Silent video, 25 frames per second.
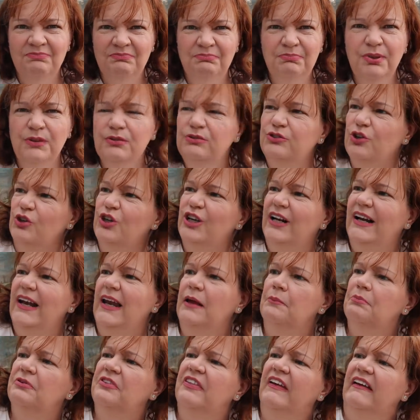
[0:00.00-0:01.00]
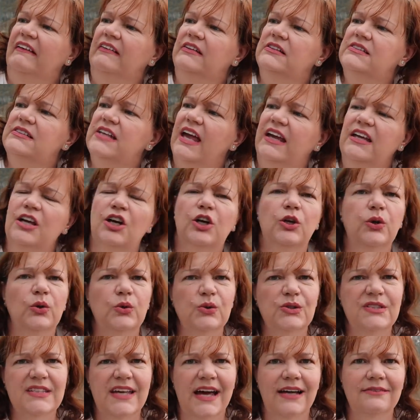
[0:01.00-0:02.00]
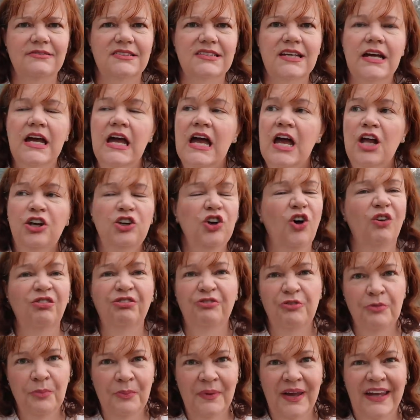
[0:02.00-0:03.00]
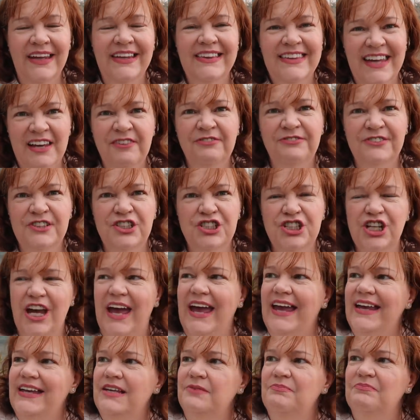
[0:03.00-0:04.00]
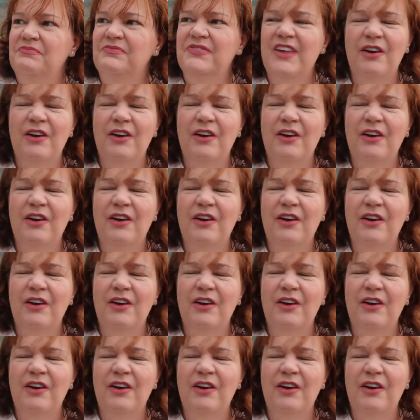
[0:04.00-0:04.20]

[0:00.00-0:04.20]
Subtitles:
bulldog clip things, get your claws out. Not for me, they're for Jay.